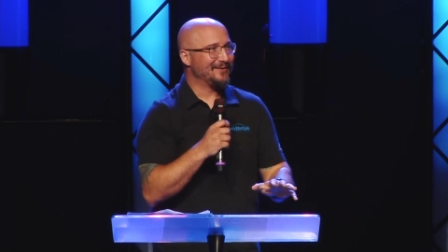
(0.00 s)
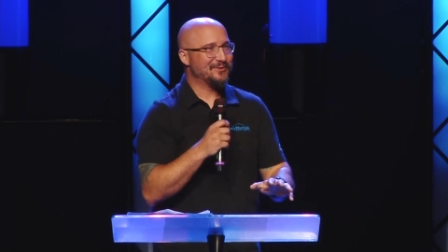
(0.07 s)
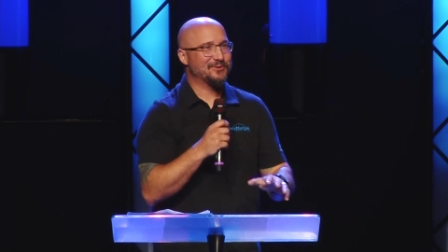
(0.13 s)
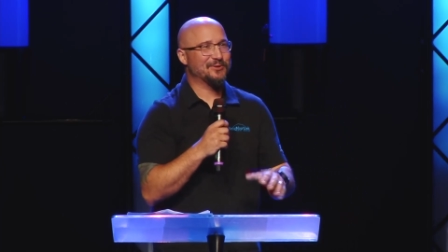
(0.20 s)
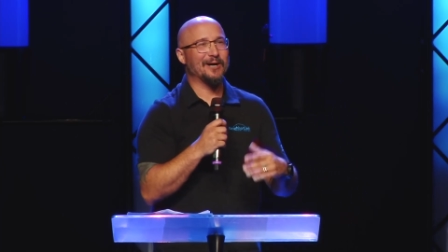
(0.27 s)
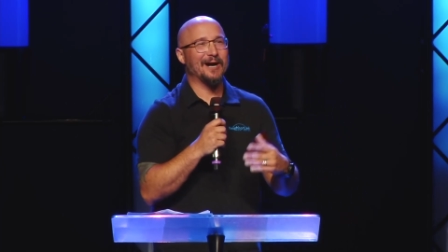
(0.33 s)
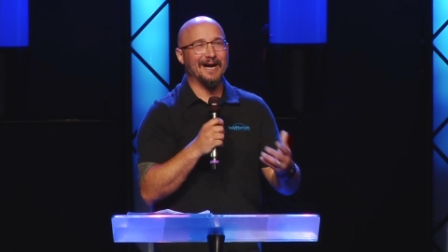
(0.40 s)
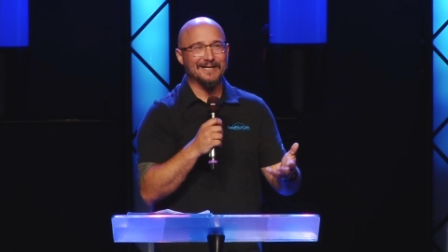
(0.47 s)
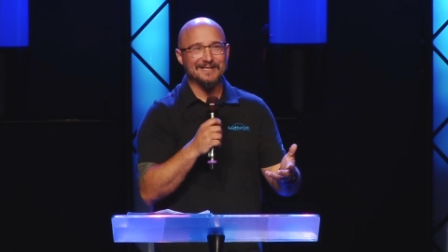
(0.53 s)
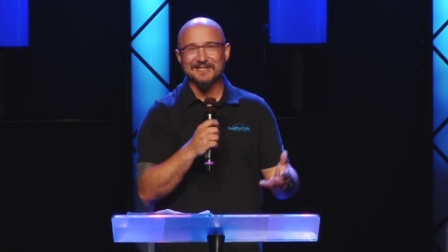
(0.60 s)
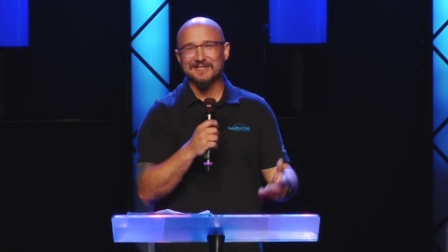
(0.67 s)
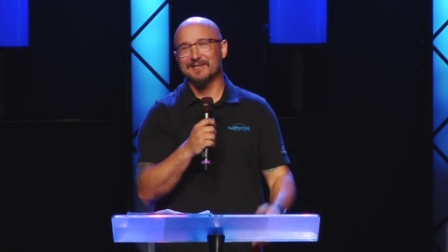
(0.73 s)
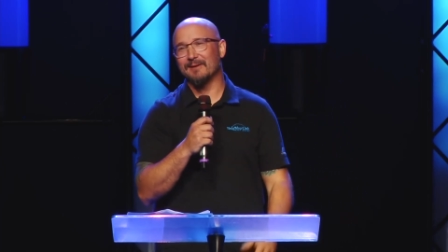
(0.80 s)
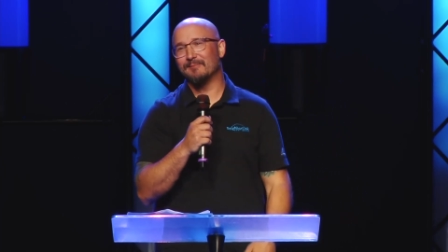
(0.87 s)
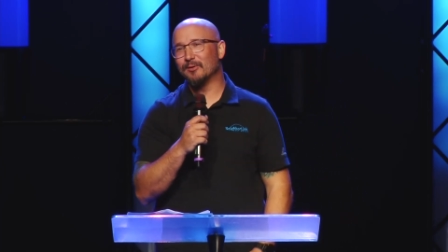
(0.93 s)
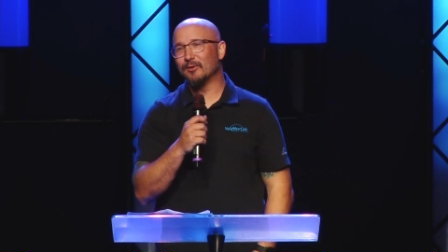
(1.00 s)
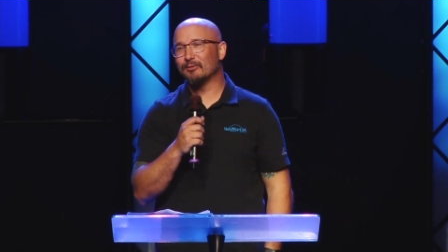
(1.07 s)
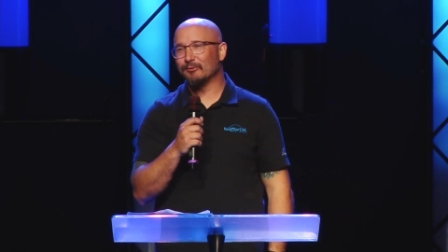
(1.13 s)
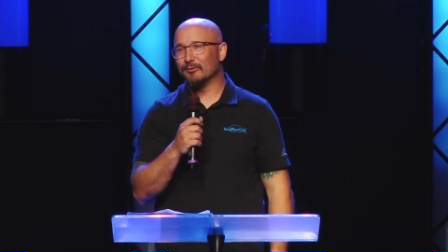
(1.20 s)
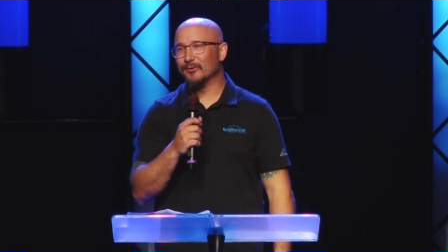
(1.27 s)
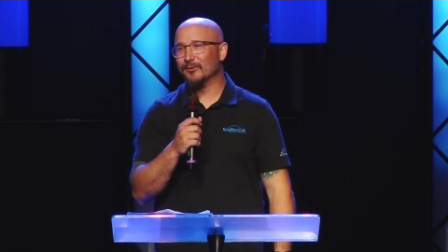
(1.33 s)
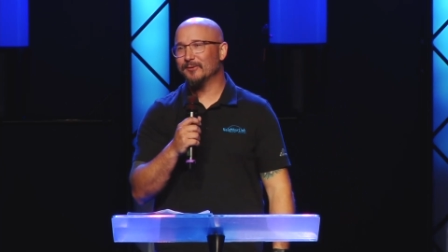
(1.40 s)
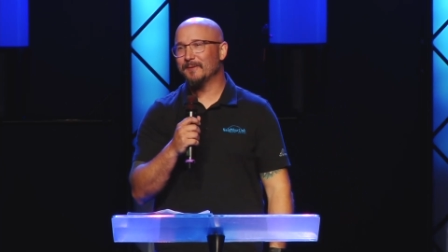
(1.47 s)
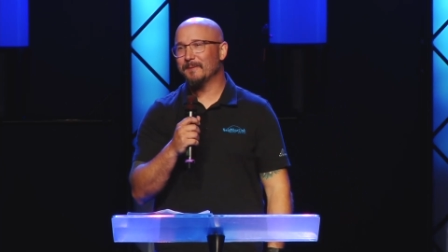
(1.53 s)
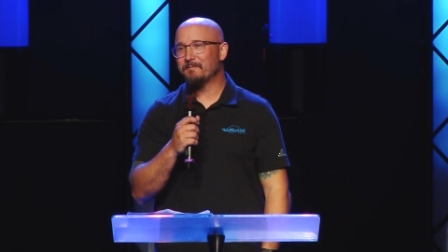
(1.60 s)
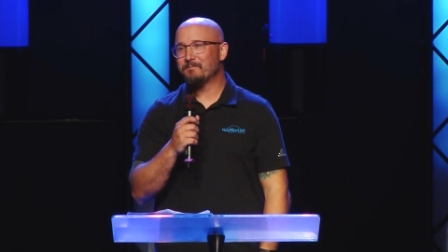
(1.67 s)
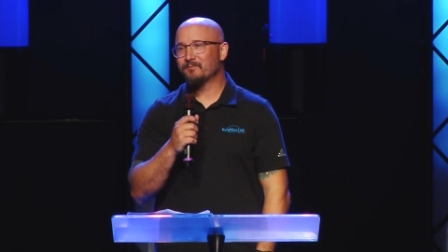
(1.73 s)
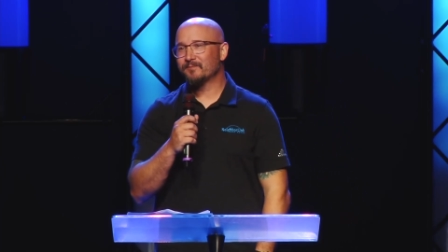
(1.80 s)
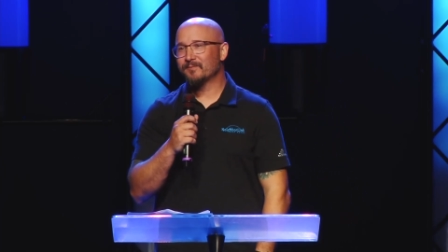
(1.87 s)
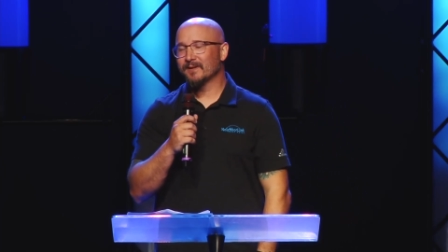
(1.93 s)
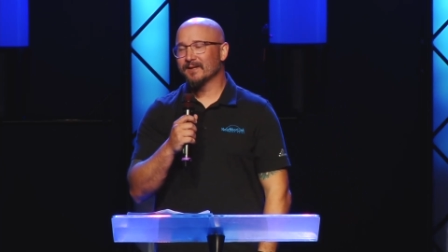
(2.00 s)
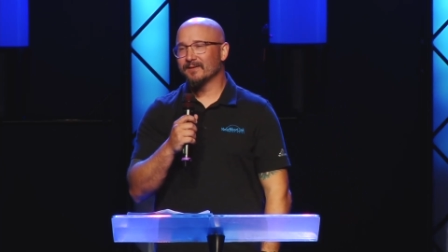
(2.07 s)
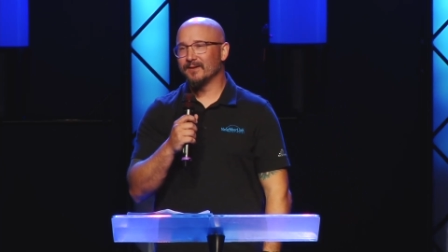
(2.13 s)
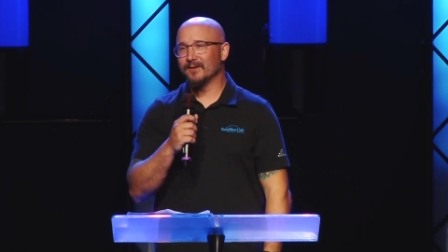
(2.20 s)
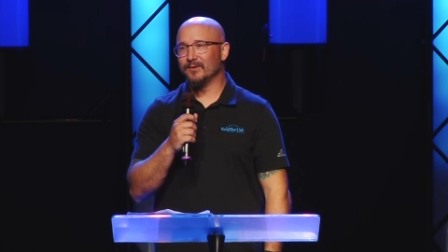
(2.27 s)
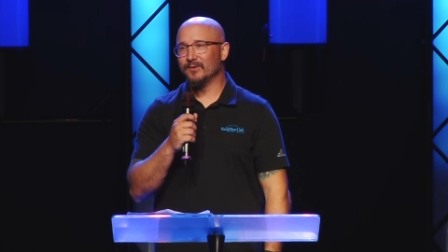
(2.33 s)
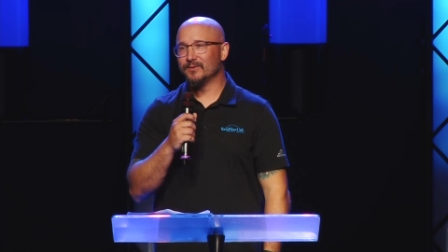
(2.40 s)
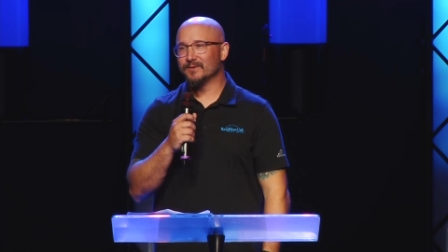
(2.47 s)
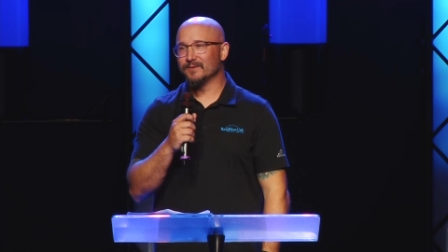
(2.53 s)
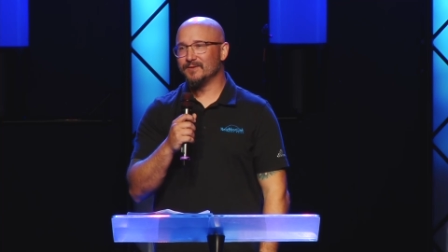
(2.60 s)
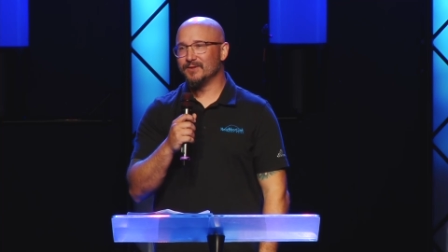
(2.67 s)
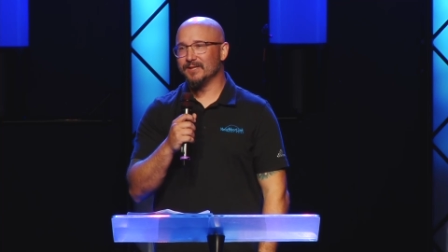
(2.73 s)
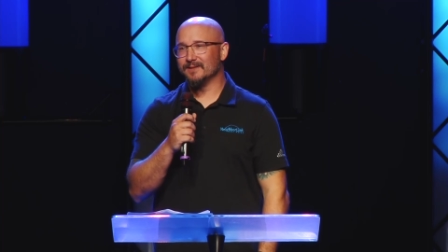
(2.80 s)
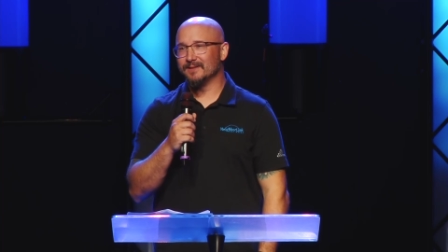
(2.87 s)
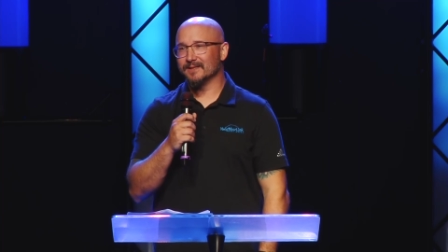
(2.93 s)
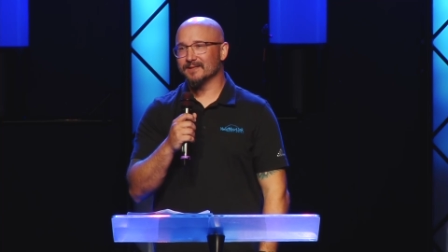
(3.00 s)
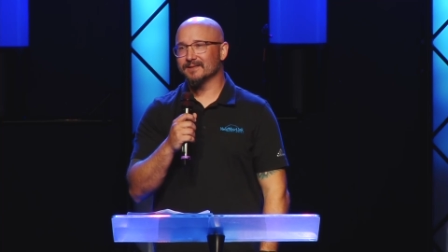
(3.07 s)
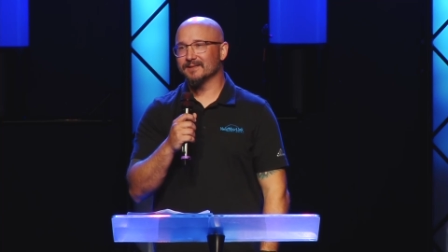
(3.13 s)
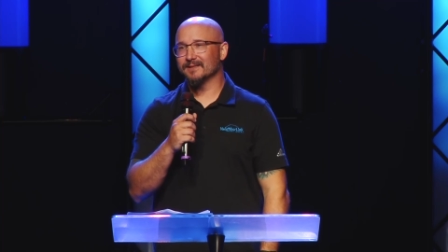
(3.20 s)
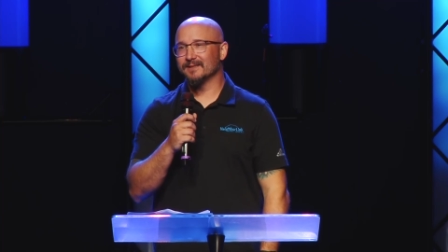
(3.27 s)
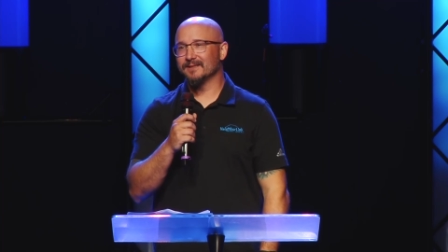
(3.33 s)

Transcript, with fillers: try to stumble through the news of Jesus.